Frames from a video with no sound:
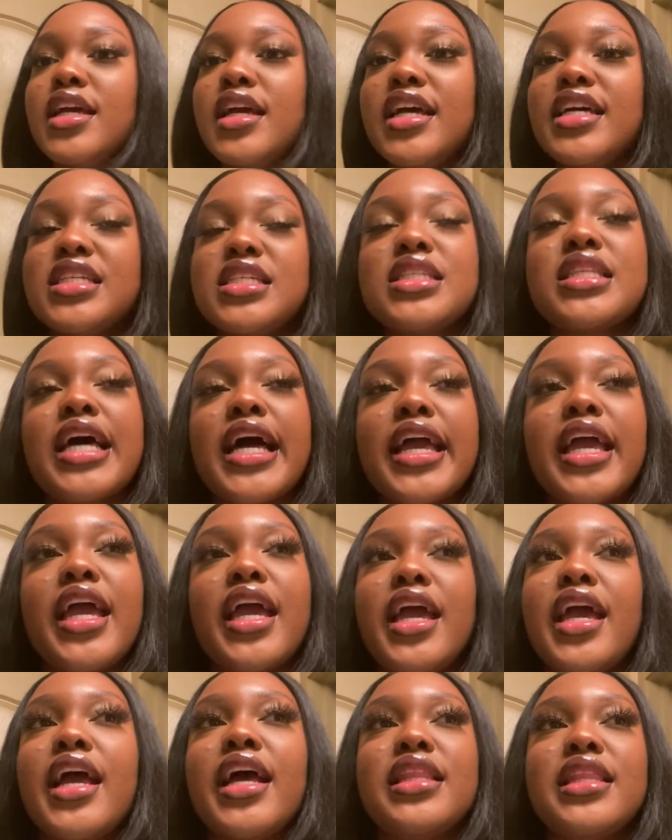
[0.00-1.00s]
It's just like
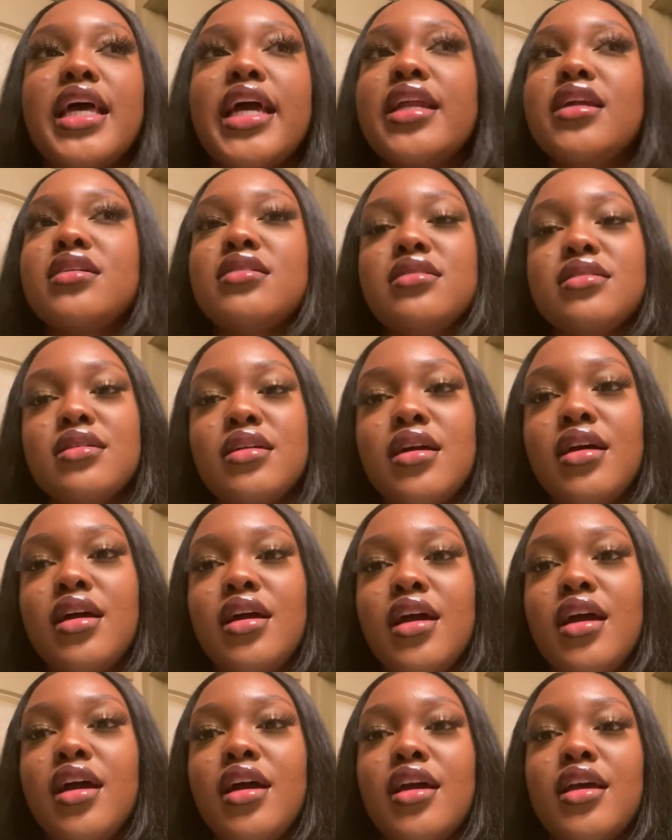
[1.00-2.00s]
in Atlanta,
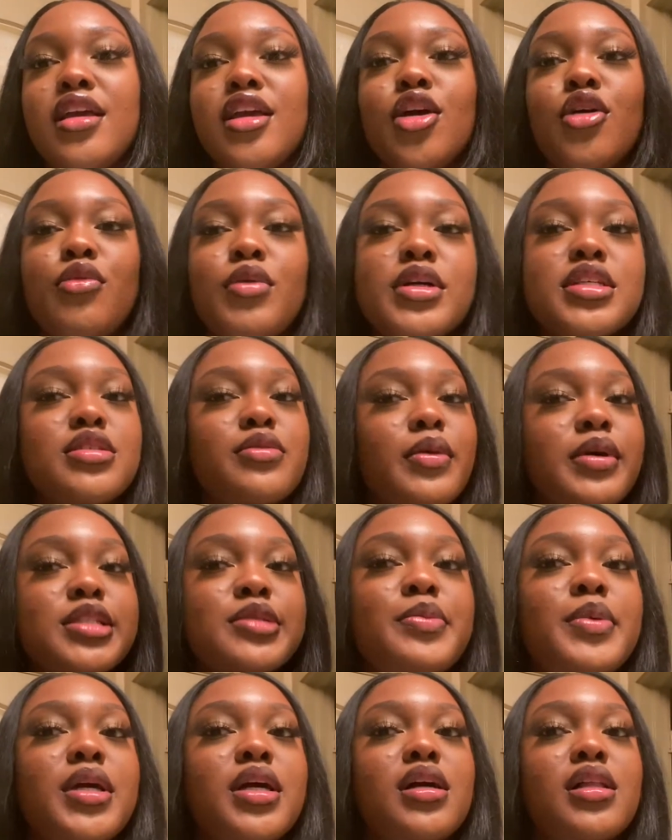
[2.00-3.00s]
your restaurants
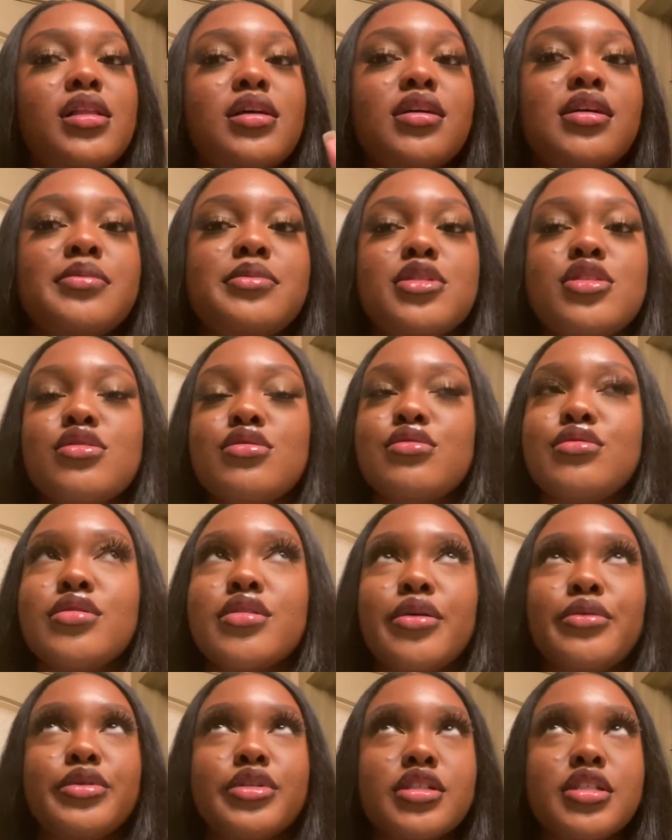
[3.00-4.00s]
be a club too,
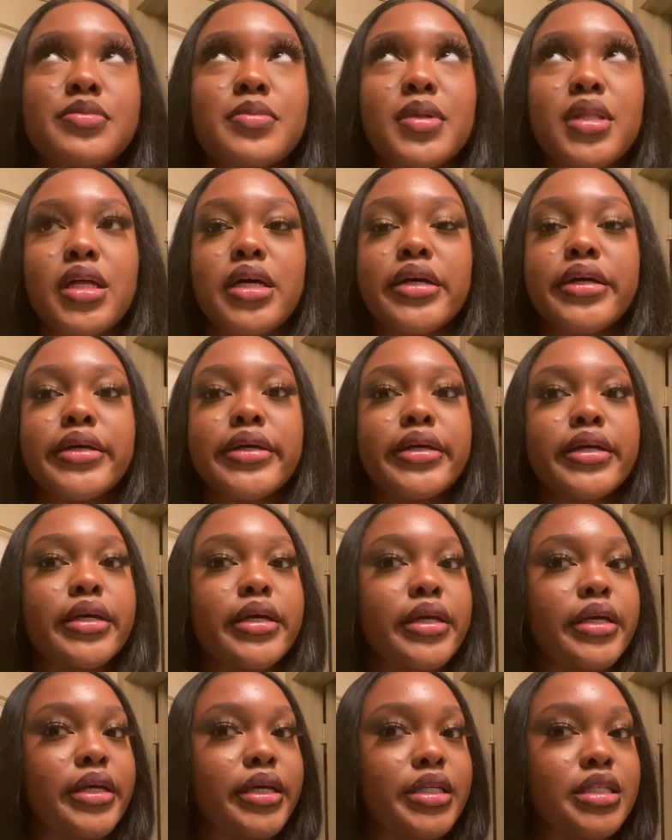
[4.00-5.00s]
so it just be like,
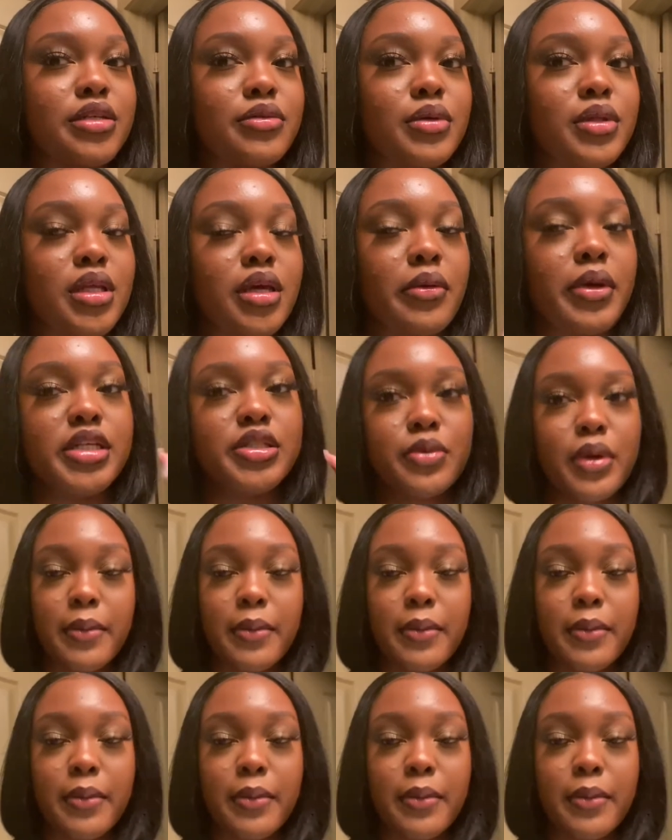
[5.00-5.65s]
is it really a restaurant?